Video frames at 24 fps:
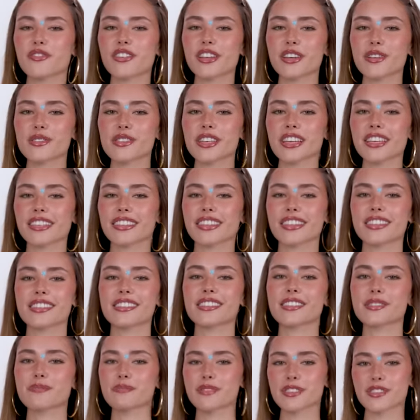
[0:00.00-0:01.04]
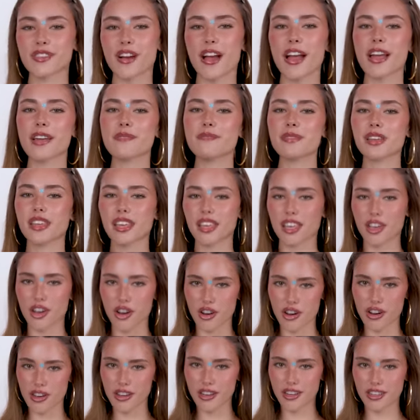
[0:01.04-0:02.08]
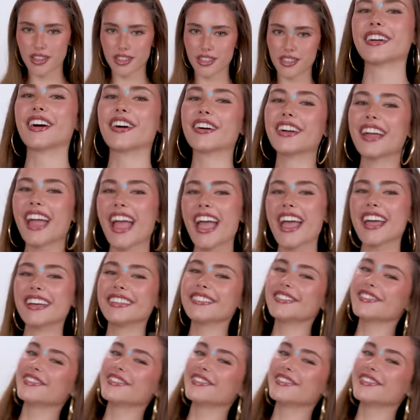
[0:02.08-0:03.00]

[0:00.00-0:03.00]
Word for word: videos like this, subscribe here. Okay,